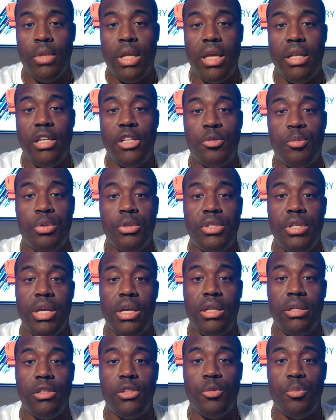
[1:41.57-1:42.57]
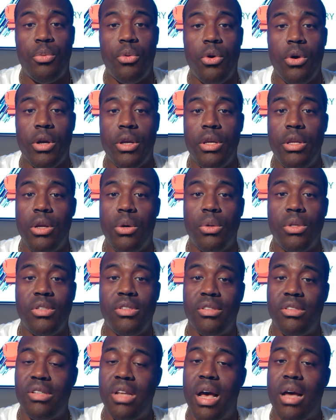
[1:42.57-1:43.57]
in this particular sport, you know,
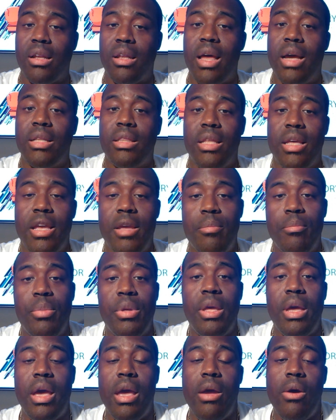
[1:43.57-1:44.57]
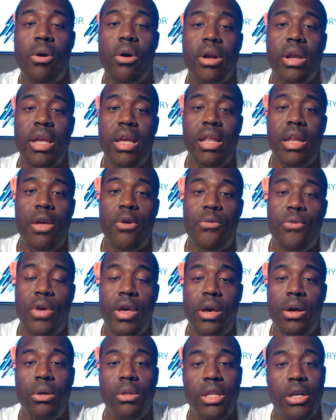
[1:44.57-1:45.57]
this is not like the N B A or the N F
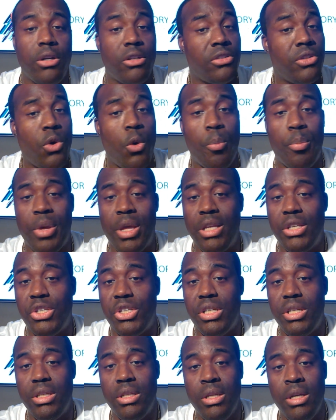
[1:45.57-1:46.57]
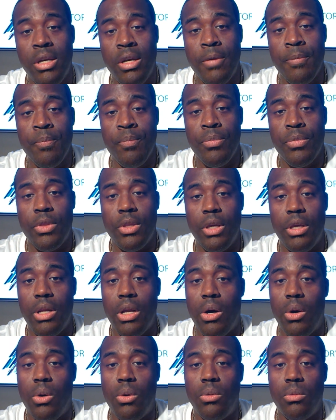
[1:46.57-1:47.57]
L. There is no pension. You
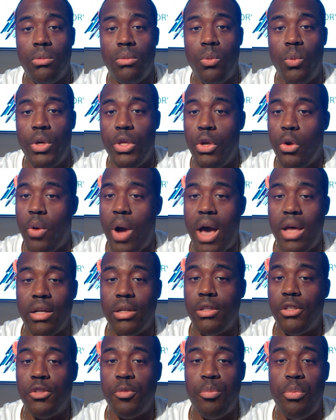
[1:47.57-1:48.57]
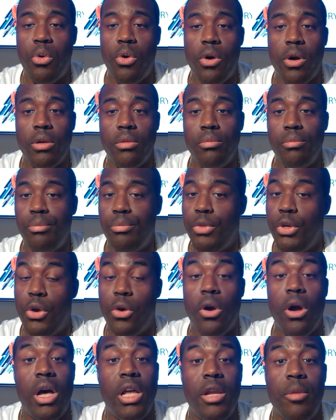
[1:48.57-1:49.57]
know, when you're out of the sport,
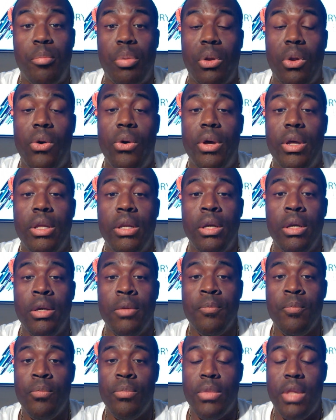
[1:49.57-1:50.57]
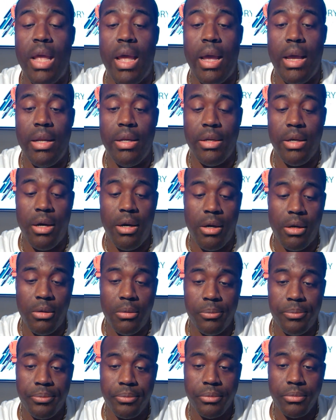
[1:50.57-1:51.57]
you're unemployed. And
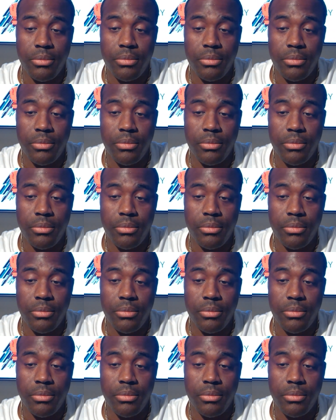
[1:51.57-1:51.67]
um,